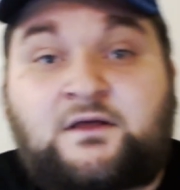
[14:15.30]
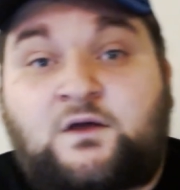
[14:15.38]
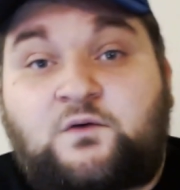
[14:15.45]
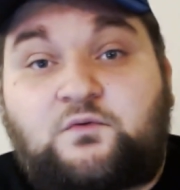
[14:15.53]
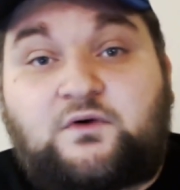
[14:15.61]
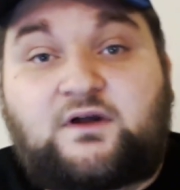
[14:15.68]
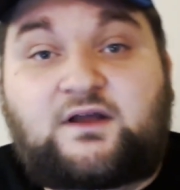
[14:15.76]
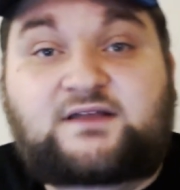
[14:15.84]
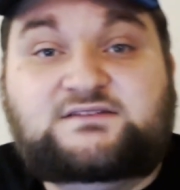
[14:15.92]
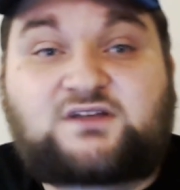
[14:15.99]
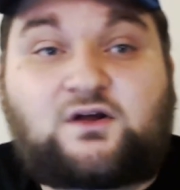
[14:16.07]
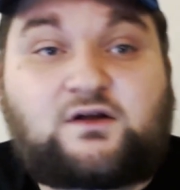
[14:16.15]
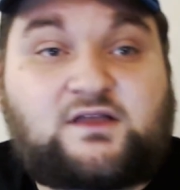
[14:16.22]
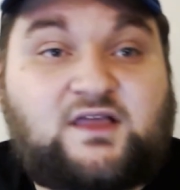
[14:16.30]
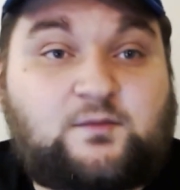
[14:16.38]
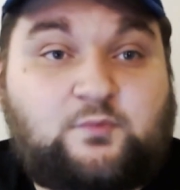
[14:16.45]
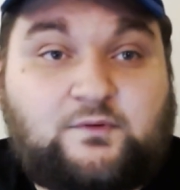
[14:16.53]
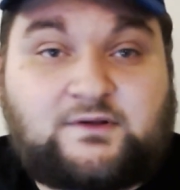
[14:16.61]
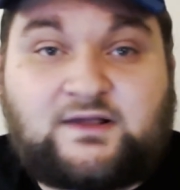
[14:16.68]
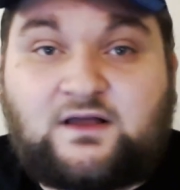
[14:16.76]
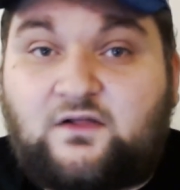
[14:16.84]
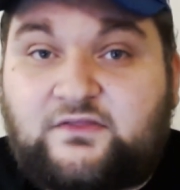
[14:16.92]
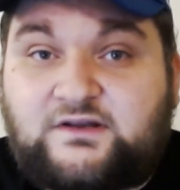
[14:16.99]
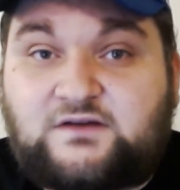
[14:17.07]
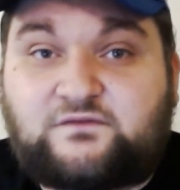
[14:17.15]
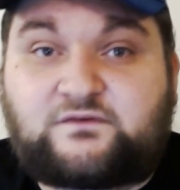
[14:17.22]
where it's Archeon bringing all the
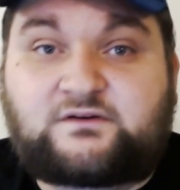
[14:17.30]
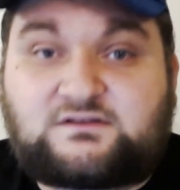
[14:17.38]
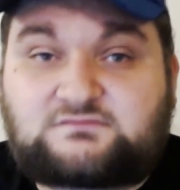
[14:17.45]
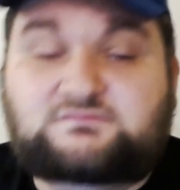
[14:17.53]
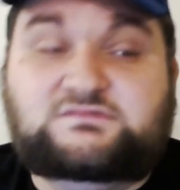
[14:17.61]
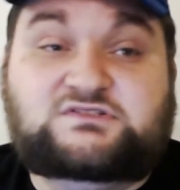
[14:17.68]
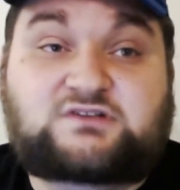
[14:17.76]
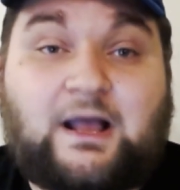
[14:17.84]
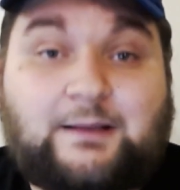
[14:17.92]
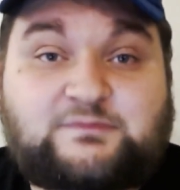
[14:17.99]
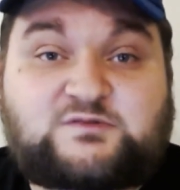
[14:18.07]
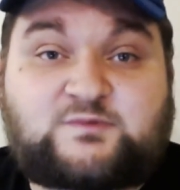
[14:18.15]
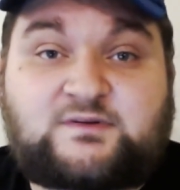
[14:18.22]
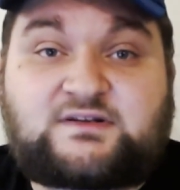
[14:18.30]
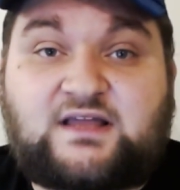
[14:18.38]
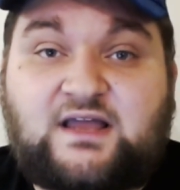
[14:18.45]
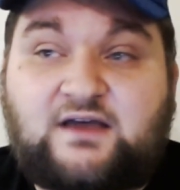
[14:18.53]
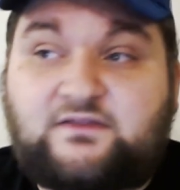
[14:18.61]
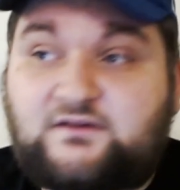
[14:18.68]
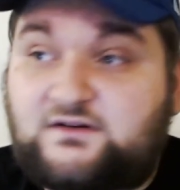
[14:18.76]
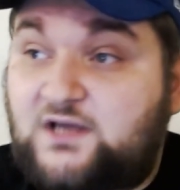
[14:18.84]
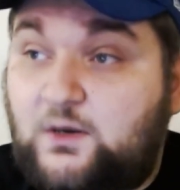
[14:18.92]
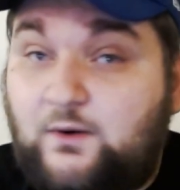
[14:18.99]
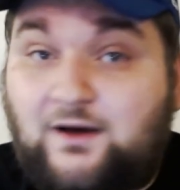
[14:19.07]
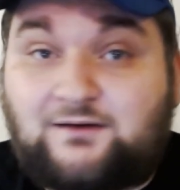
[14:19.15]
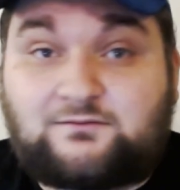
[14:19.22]
different tribesmen together to
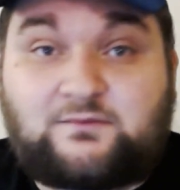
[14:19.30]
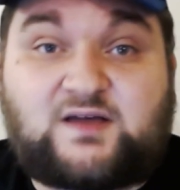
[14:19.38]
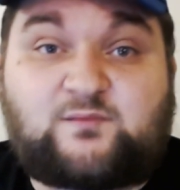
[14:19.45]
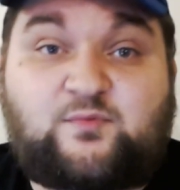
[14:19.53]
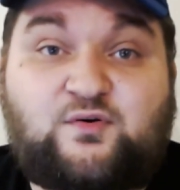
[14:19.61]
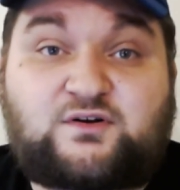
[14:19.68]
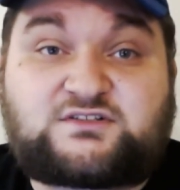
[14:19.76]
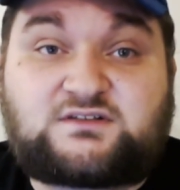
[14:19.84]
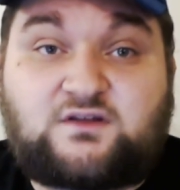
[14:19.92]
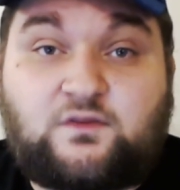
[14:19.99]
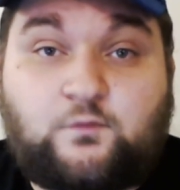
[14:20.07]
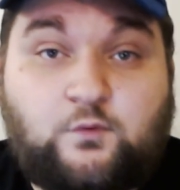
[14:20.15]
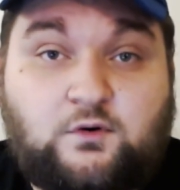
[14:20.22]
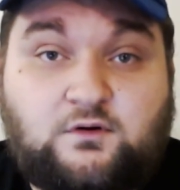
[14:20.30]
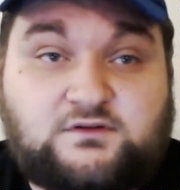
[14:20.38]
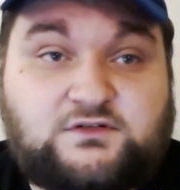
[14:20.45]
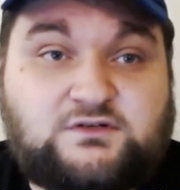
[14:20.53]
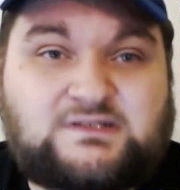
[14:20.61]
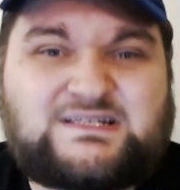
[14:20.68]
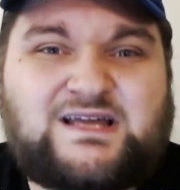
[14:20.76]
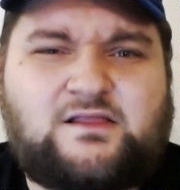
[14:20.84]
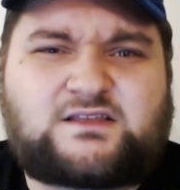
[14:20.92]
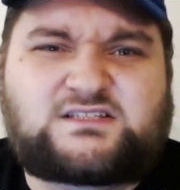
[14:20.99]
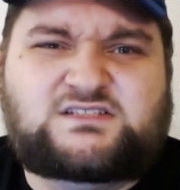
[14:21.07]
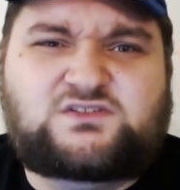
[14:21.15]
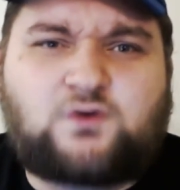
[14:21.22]
go out and make a push into the world. You can tell a
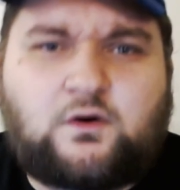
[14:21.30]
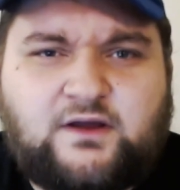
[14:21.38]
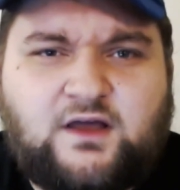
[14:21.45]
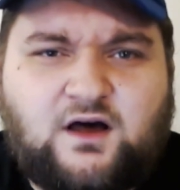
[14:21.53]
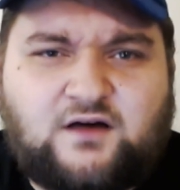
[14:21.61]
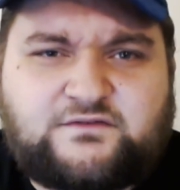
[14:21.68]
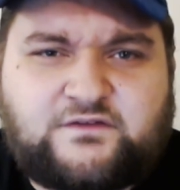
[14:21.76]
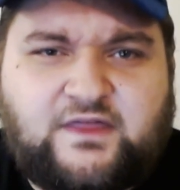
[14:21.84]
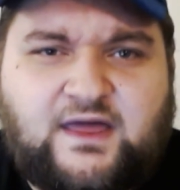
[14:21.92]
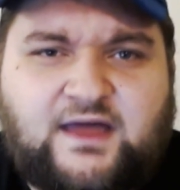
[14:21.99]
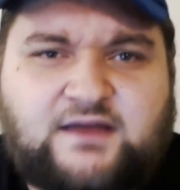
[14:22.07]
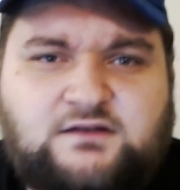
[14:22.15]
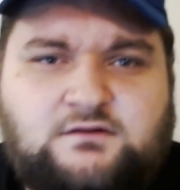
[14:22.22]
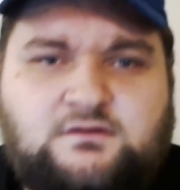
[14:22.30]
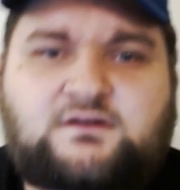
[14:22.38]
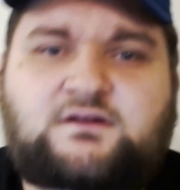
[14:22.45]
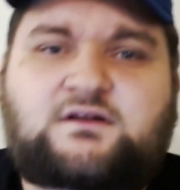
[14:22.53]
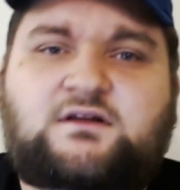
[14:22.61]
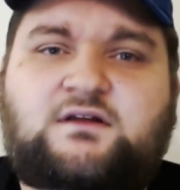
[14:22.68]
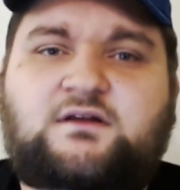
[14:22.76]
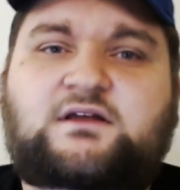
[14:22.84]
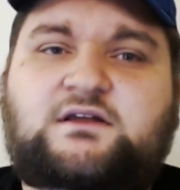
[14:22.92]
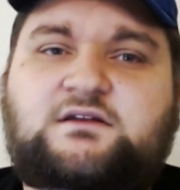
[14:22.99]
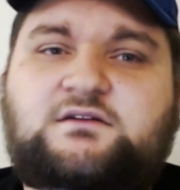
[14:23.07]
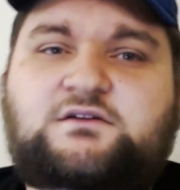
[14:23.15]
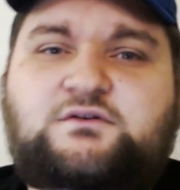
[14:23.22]
story off of that.
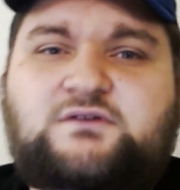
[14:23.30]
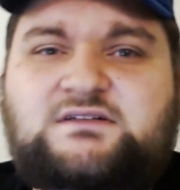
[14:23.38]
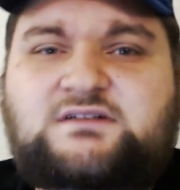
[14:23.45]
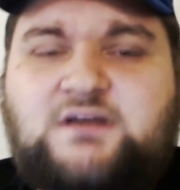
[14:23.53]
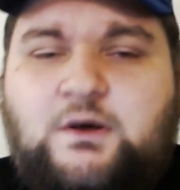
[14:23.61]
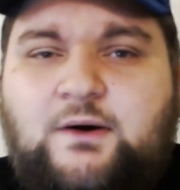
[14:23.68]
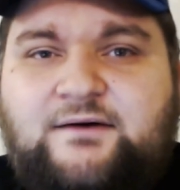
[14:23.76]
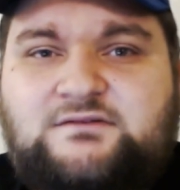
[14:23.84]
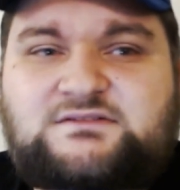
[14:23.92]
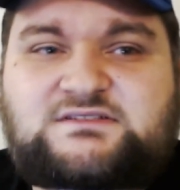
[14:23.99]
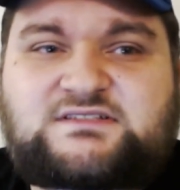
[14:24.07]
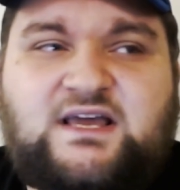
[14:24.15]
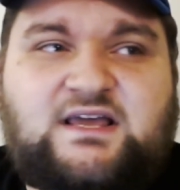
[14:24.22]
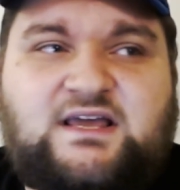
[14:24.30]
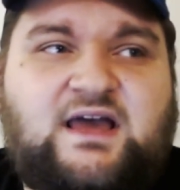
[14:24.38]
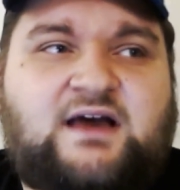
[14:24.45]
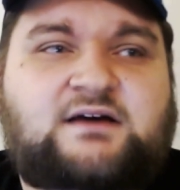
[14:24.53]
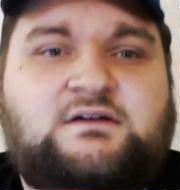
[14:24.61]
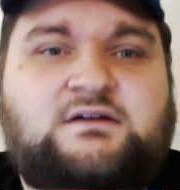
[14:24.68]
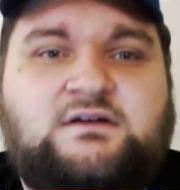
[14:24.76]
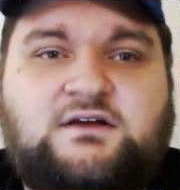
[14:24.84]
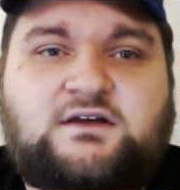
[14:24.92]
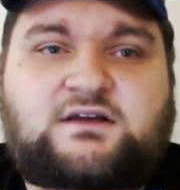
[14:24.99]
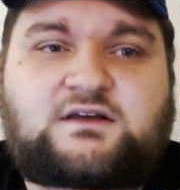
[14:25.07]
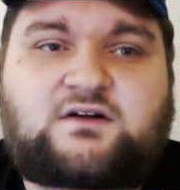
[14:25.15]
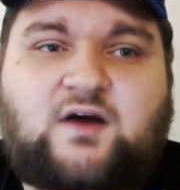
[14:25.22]
You can go out and say, yeah,
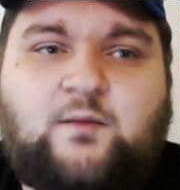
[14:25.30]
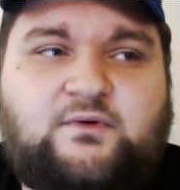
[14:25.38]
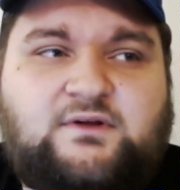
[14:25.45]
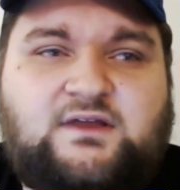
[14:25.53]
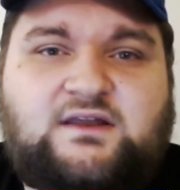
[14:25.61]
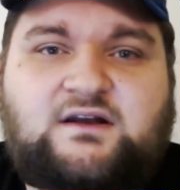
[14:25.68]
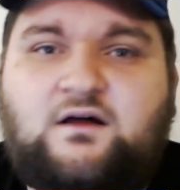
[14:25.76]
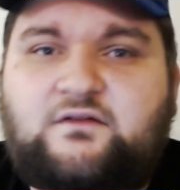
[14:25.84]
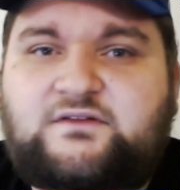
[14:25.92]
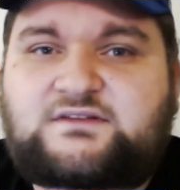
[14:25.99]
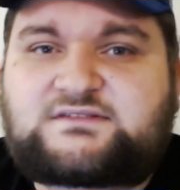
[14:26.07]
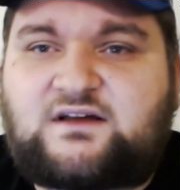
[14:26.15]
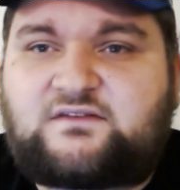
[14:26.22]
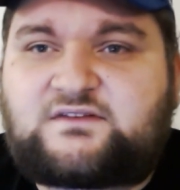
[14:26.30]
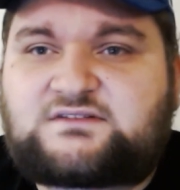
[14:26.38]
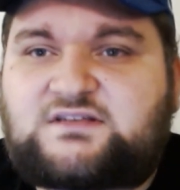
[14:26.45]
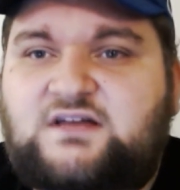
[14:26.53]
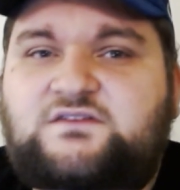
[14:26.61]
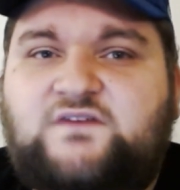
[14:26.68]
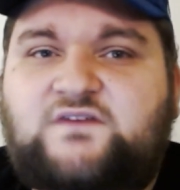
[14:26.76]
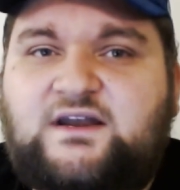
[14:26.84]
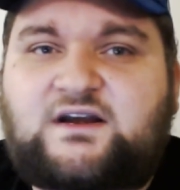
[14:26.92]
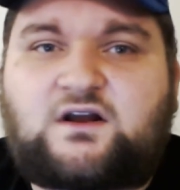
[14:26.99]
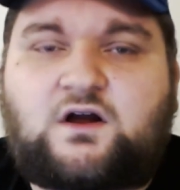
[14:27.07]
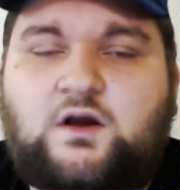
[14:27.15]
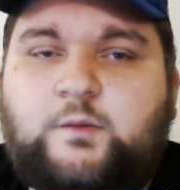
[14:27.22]
I'm bringing in all these undivided
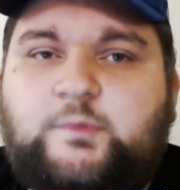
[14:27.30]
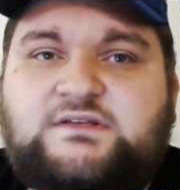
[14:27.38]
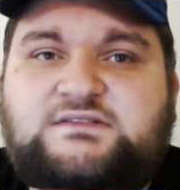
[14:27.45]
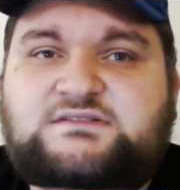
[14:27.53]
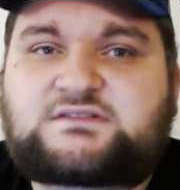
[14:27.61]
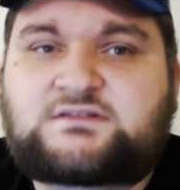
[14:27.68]
harpies